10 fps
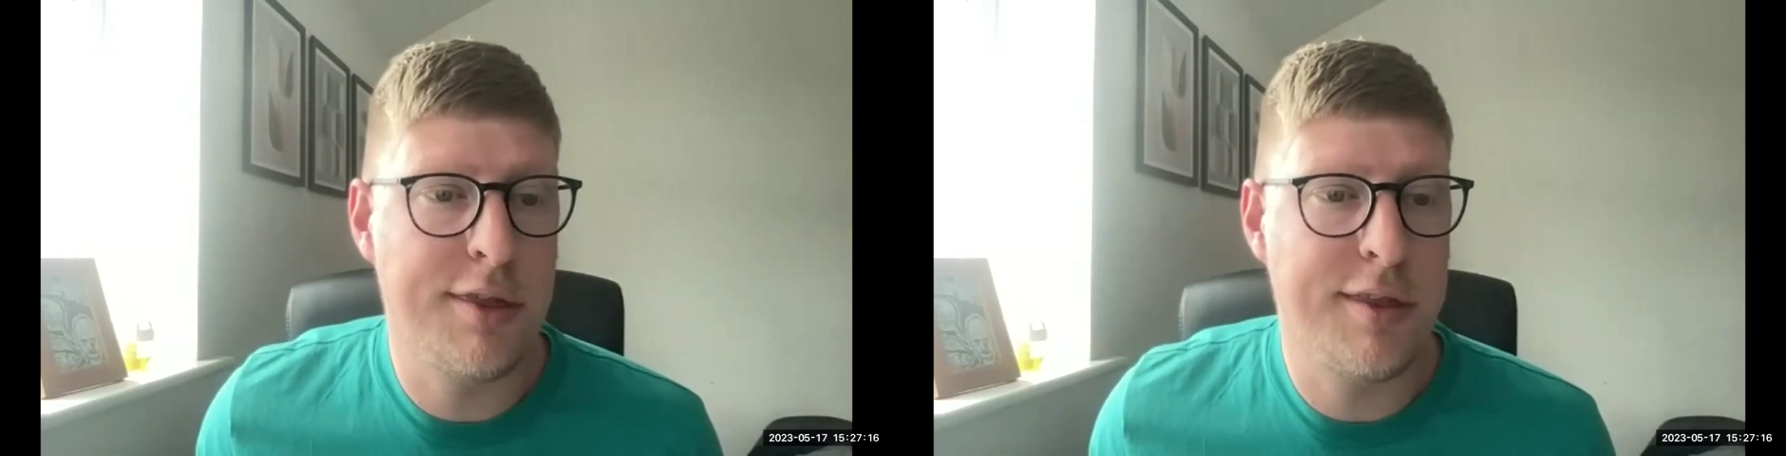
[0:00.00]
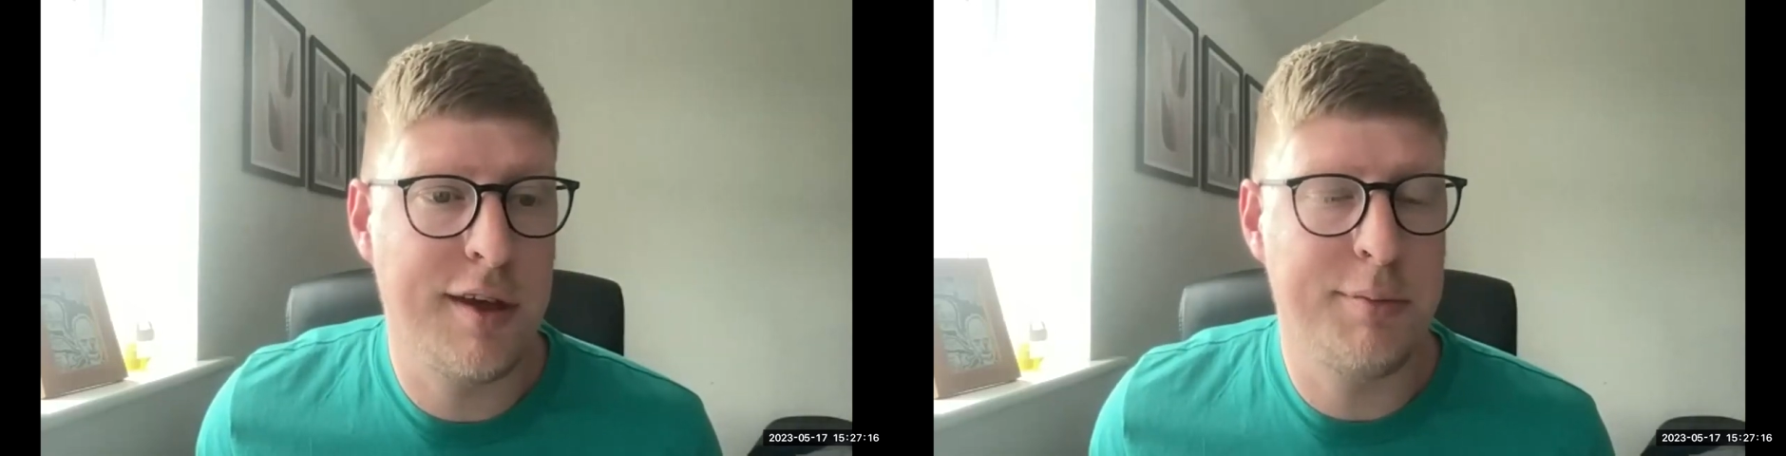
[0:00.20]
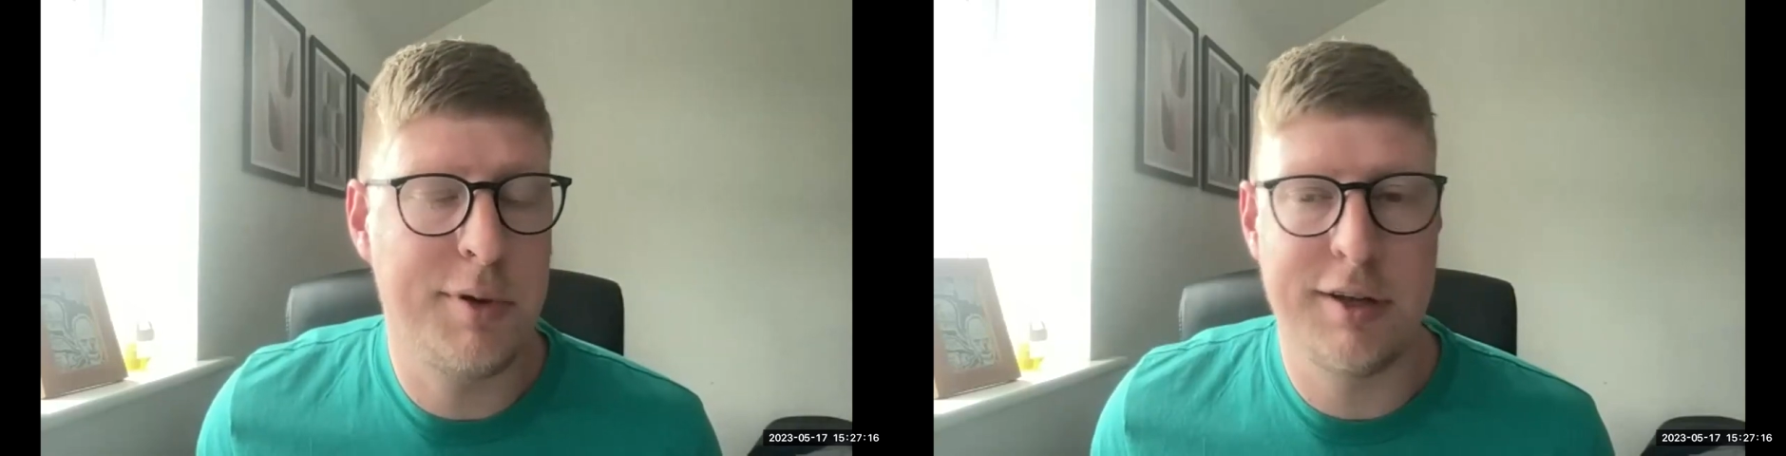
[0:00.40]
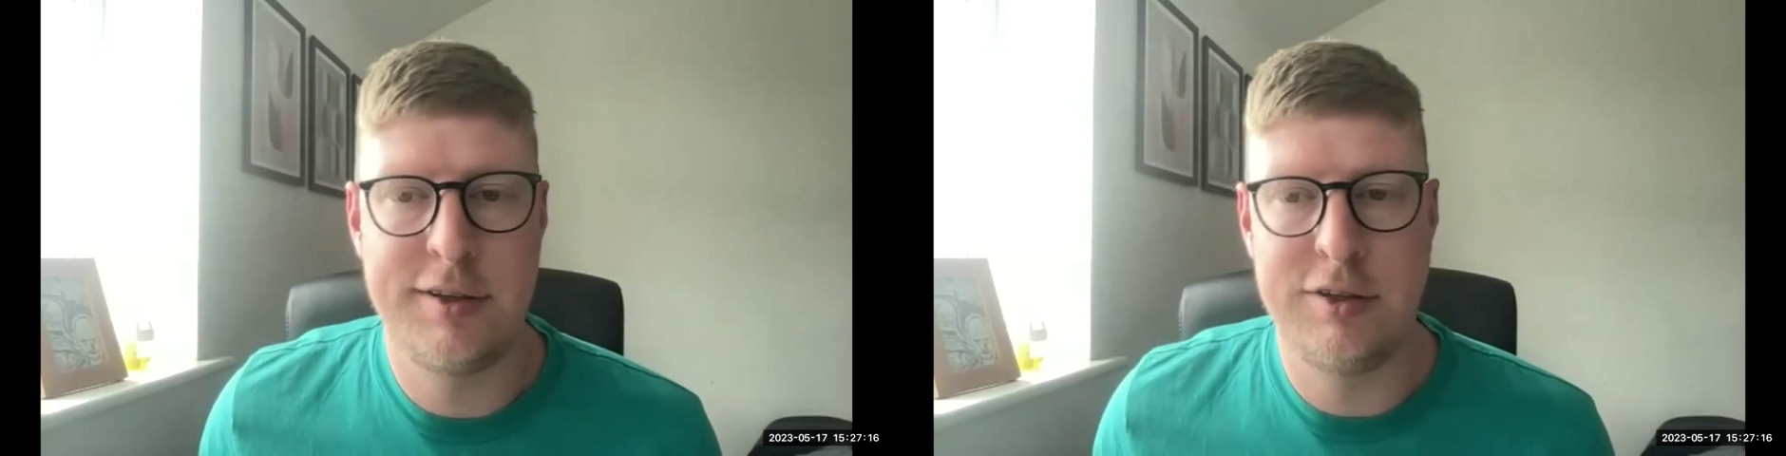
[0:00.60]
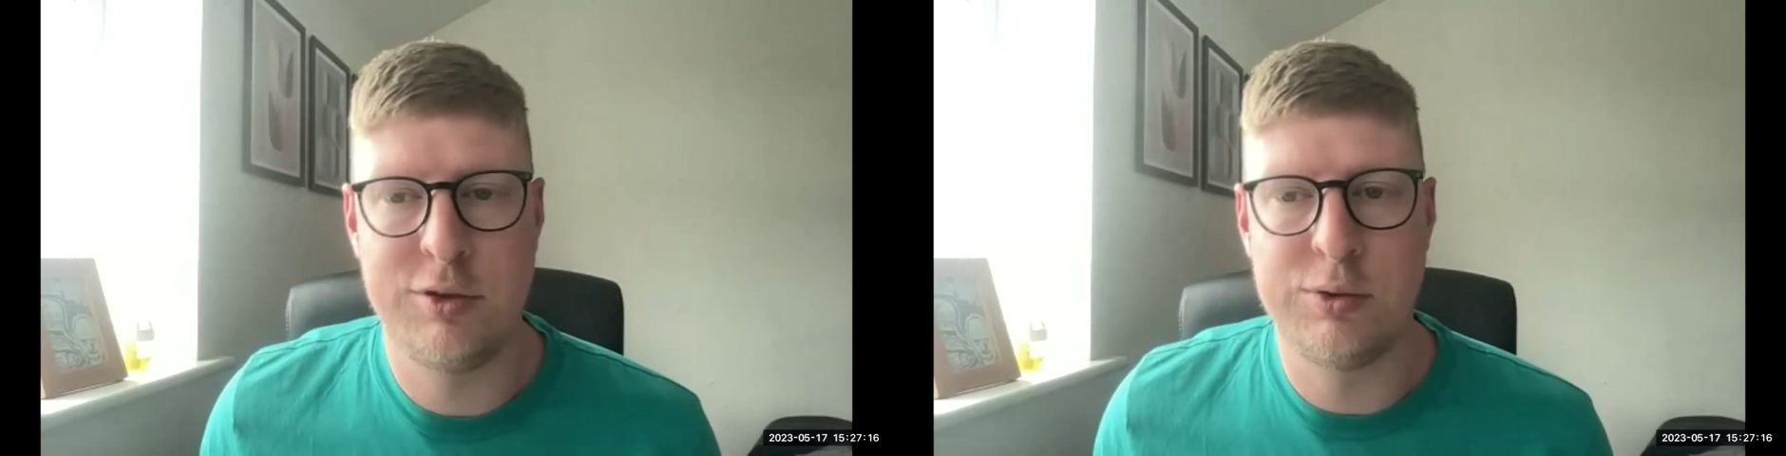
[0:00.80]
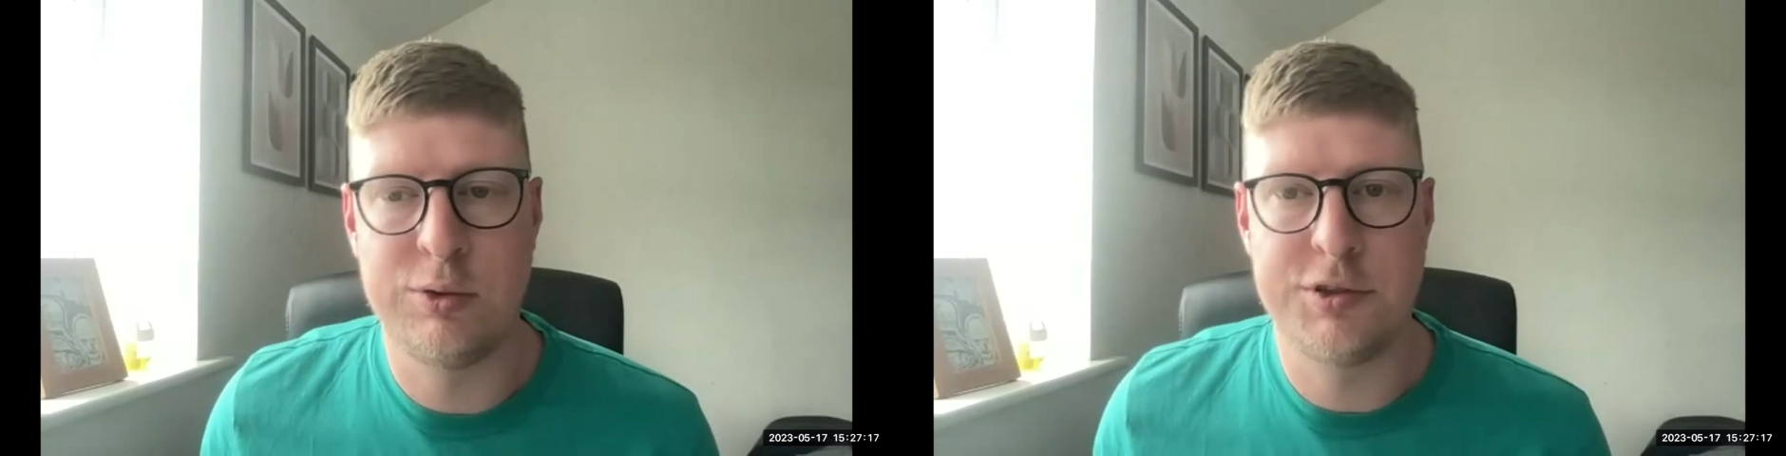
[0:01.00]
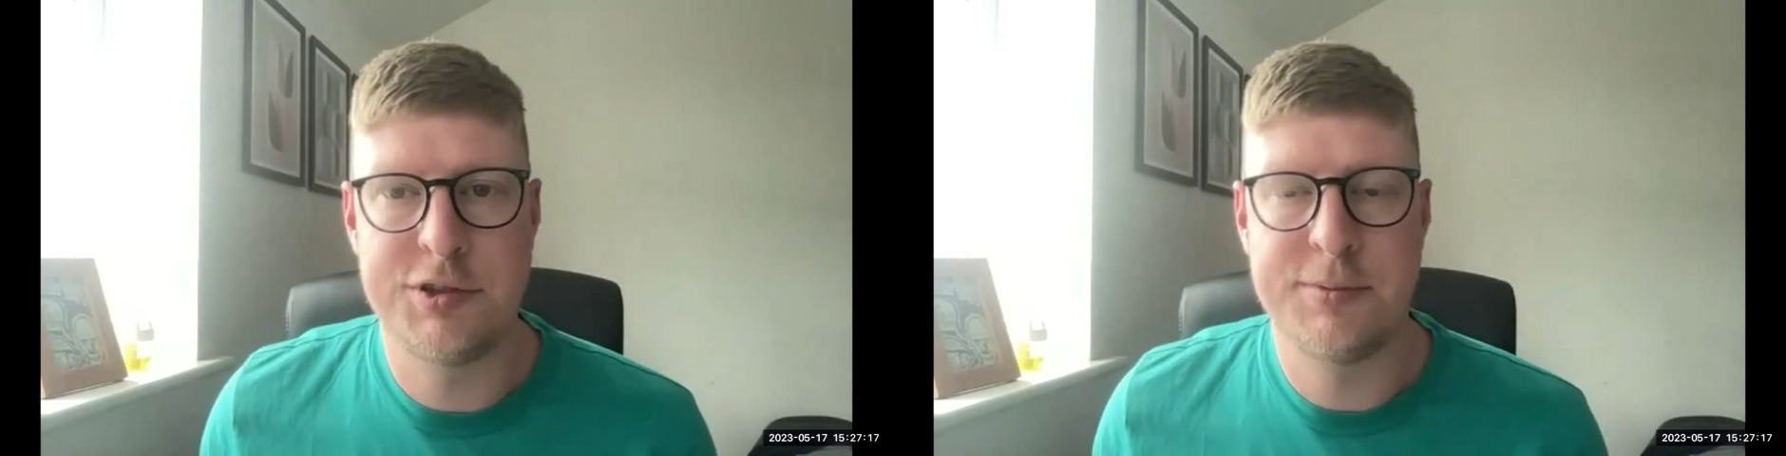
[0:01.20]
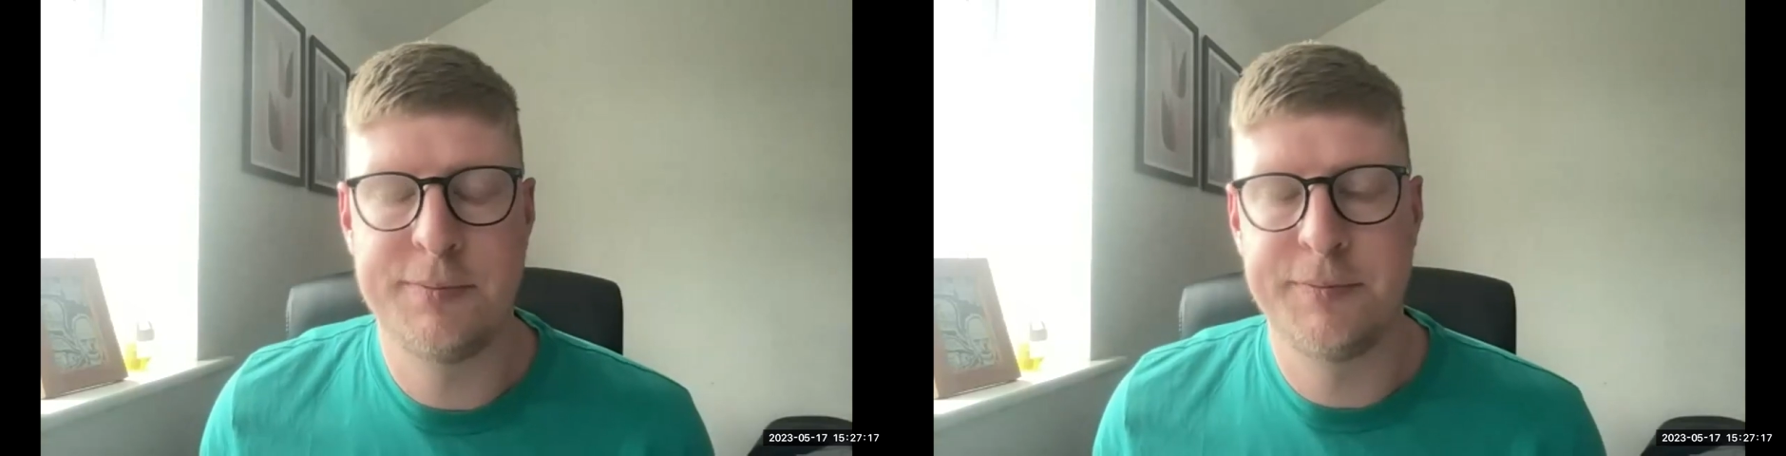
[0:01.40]
third-party
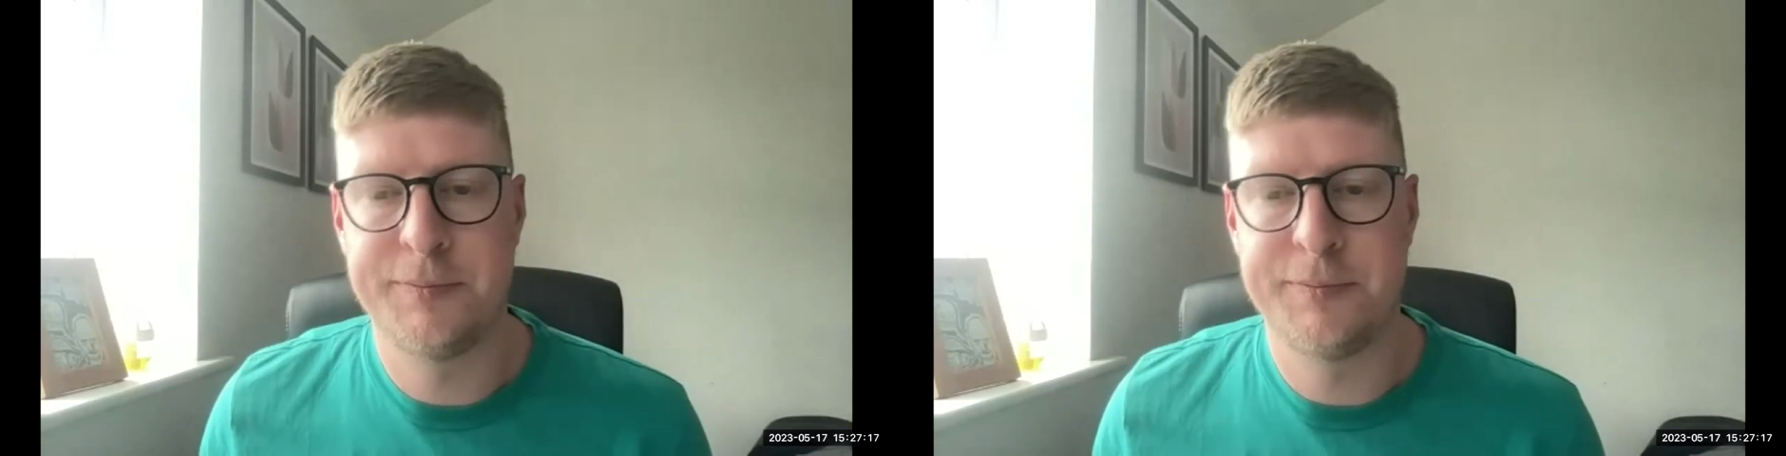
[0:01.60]
tools.